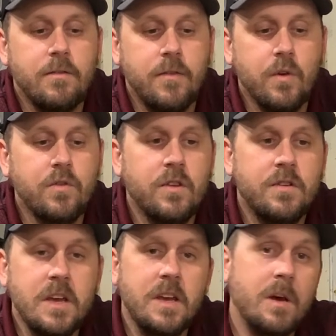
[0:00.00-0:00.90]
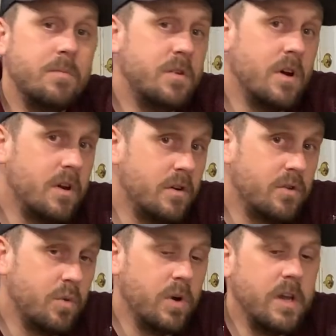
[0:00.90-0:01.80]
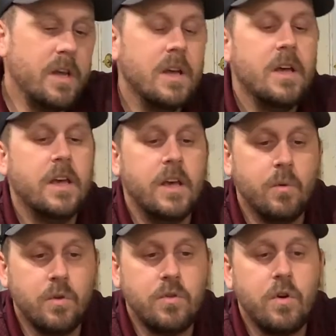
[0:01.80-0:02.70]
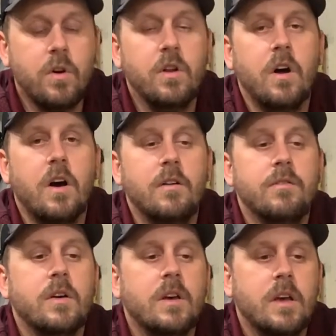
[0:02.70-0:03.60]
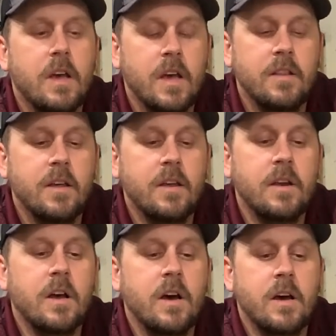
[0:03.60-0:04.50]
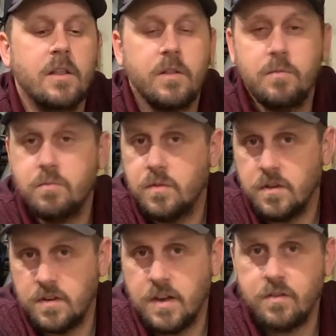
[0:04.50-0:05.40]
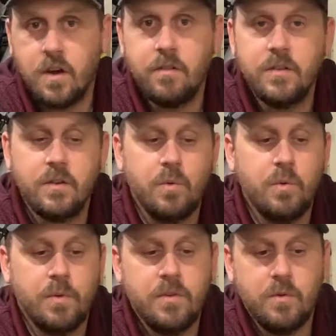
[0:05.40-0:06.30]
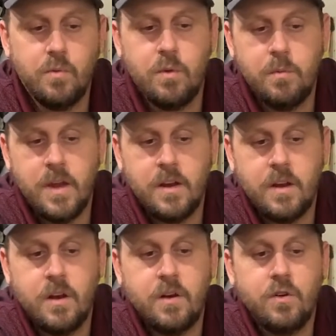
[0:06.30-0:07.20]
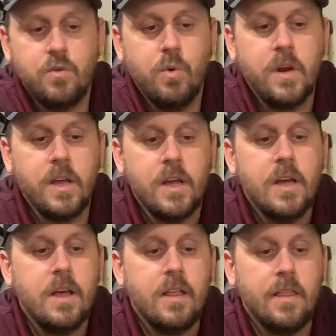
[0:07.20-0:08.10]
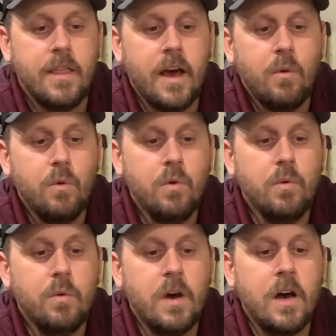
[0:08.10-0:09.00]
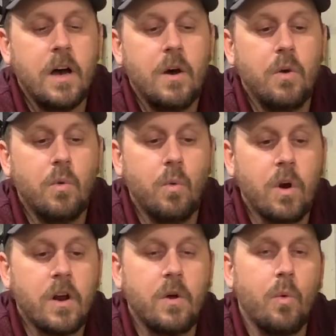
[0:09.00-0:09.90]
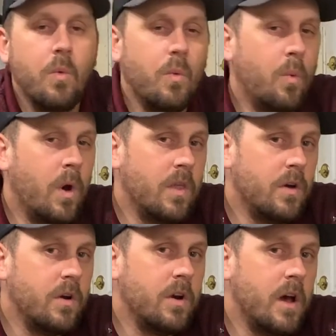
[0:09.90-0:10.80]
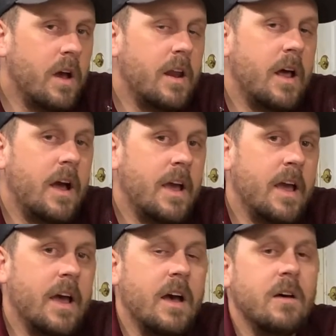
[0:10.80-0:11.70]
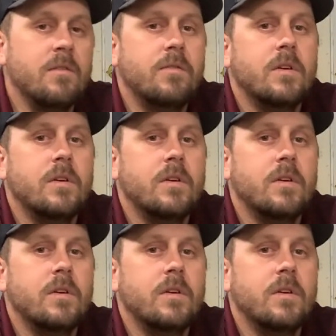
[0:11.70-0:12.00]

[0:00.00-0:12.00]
fills the tank up to 120, it will turn it off, and then the tanks obviously will remain at 120. That will work whether or not I have,